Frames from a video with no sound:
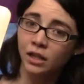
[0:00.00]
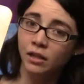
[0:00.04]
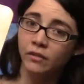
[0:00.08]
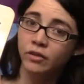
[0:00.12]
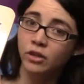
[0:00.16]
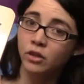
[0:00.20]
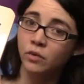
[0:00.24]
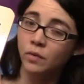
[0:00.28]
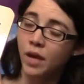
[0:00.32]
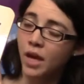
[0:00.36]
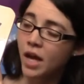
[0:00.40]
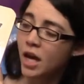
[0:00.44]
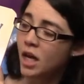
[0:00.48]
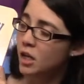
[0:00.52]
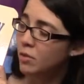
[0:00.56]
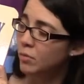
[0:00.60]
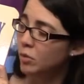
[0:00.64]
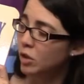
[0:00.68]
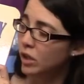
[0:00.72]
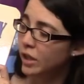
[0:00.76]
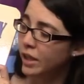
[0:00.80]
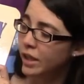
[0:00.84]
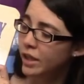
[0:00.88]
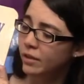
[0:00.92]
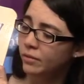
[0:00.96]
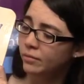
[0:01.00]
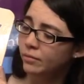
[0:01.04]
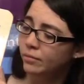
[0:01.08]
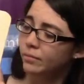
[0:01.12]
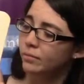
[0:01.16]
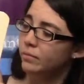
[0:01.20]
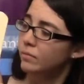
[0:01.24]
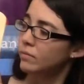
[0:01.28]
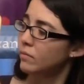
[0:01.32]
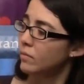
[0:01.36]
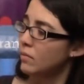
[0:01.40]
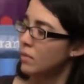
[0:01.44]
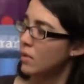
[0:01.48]
love you animally.
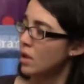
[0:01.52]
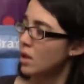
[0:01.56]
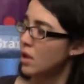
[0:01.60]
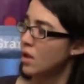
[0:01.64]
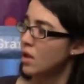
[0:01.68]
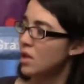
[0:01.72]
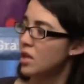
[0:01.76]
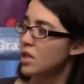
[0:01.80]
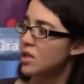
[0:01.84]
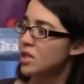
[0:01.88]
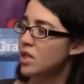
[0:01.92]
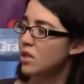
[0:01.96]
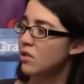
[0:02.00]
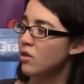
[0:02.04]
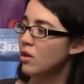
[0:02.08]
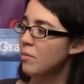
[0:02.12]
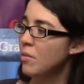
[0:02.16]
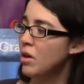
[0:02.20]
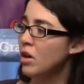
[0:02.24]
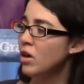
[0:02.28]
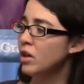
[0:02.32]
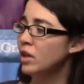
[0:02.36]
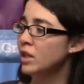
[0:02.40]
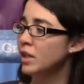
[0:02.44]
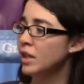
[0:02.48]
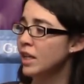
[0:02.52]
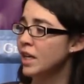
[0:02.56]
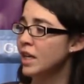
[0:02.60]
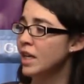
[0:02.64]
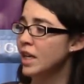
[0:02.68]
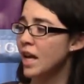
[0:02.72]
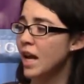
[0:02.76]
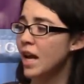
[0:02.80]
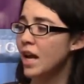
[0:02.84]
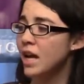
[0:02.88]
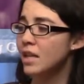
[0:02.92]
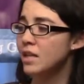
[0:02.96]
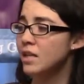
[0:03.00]
So Americanly
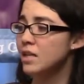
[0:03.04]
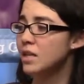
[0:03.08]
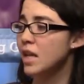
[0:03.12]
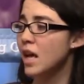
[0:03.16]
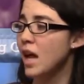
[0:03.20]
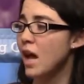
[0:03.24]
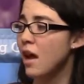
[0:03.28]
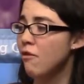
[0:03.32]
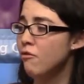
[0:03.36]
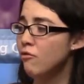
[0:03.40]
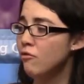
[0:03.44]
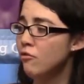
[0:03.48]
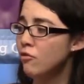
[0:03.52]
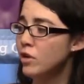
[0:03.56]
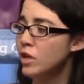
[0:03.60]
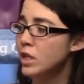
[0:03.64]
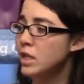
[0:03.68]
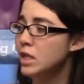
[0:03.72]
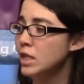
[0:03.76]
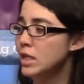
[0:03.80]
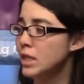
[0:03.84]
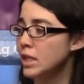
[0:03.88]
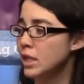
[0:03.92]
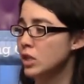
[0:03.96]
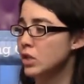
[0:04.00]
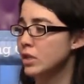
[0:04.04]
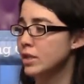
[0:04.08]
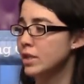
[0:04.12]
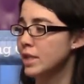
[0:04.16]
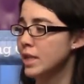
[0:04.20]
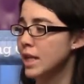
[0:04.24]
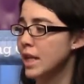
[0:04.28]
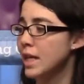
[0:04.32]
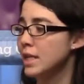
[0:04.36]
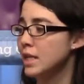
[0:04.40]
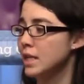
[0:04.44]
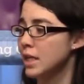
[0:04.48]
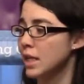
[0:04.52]
it has every single
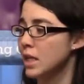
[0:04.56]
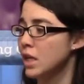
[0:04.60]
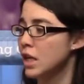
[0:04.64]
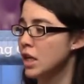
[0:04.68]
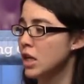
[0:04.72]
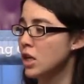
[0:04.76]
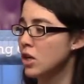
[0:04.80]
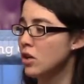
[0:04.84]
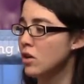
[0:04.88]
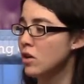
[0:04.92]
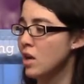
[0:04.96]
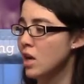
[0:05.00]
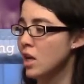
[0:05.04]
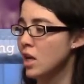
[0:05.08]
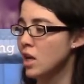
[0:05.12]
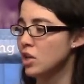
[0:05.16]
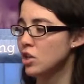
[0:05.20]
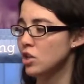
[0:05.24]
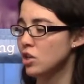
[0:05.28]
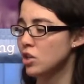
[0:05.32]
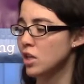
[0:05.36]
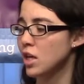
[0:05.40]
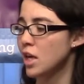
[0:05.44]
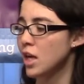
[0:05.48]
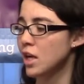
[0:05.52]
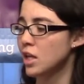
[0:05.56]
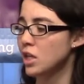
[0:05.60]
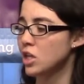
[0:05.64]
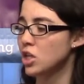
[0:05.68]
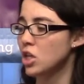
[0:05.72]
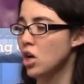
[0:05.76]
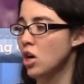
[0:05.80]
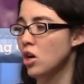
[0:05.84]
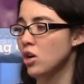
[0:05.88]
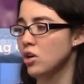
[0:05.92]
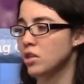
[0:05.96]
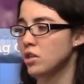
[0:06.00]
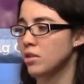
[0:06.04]
state in here and it just kind of
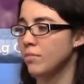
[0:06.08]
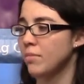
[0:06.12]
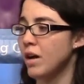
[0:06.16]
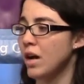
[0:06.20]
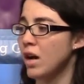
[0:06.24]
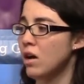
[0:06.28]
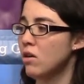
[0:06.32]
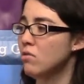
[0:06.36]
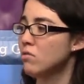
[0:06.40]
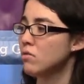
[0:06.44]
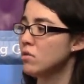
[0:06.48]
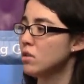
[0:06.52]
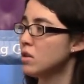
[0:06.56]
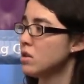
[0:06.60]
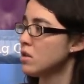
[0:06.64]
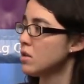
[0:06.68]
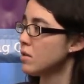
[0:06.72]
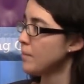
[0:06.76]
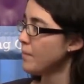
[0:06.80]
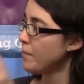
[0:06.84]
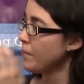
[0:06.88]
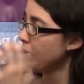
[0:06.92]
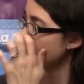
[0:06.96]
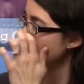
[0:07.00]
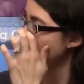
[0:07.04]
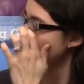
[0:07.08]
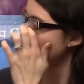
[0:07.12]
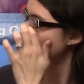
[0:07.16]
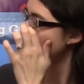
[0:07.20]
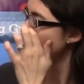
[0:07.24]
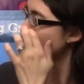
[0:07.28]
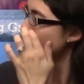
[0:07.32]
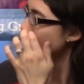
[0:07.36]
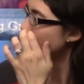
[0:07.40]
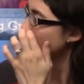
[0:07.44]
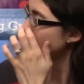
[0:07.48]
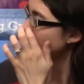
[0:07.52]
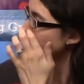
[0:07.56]
talks about
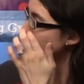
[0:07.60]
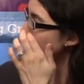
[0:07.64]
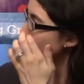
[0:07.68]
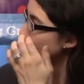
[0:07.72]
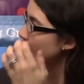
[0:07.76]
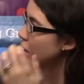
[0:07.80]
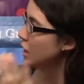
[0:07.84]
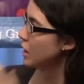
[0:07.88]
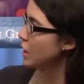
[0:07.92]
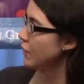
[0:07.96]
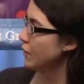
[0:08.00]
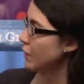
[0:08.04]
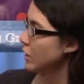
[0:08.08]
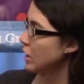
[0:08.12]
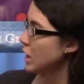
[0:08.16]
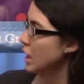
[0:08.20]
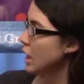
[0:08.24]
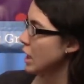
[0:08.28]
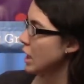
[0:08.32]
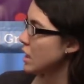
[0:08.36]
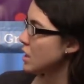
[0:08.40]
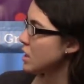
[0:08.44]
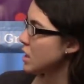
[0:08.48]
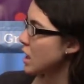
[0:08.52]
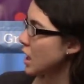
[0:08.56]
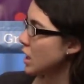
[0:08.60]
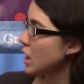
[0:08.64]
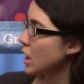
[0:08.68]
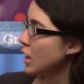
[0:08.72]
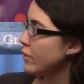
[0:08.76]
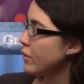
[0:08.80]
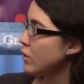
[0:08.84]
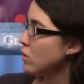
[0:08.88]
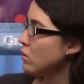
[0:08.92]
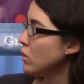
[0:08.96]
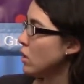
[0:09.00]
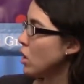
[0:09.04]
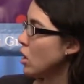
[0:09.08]
the different things. I
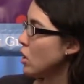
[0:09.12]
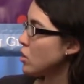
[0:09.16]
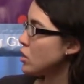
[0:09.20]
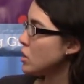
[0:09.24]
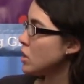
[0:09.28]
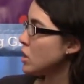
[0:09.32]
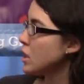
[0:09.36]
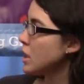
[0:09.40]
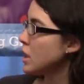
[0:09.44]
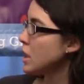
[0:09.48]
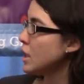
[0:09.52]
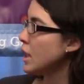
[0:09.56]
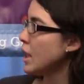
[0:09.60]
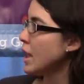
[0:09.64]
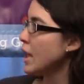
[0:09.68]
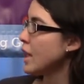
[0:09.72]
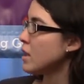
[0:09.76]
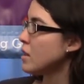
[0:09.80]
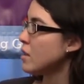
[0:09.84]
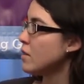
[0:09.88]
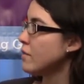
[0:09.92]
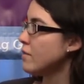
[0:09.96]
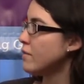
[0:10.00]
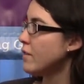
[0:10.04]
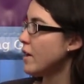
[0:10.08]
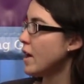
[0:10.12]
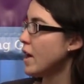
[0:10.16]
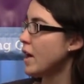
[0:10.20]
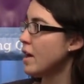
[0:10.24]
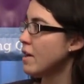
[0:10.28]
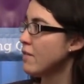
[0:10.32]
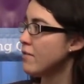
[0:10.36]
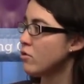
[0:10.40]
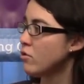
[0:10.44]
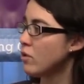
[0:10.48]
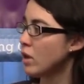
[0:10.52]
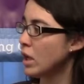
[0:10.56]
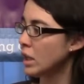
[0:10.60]
love you largely like the
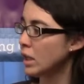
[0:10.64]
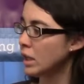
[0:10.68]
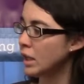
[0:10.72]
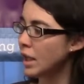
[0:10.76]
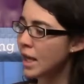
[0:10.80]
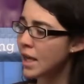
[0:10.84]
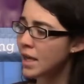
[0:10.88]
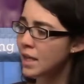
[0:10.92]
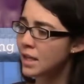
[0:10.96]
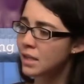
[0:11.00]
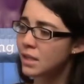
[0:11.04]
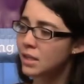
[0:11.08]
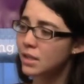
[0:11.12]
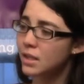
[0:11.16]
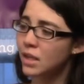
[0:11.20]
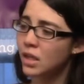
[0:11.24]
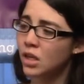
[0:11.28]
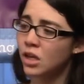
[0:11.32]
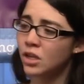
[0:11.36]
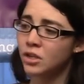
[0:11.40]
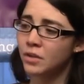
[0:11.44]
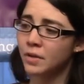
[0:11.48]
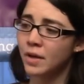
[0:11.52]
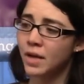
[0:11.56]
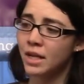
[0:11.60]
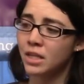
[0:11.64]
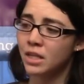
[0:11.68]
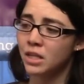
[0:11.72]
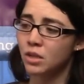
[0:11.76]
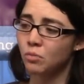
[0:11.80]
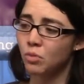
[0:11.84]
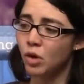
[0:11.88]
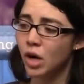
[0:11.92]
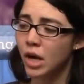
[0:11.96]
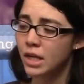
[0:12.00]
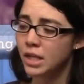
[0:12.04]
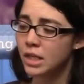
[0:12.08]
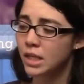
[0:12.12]
five Great Lakes. It also has
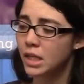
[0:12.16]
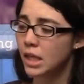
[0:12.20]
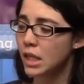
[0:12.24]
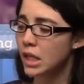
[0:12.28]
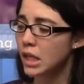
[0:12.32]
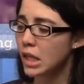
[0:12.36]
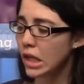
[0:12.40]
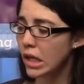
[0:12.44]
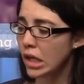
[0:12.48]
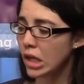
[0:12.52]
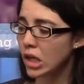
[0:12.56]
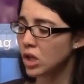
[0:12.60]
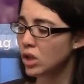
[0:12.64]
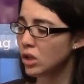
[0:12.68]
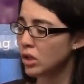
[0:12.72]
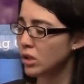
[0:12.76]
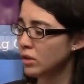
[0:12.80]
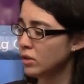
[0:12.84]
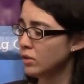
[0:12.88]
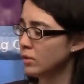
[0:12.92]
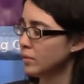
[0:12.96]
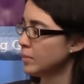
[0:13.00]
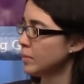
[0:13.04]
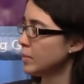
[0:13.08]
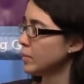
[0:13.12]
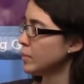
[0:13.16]
Nebraska in here.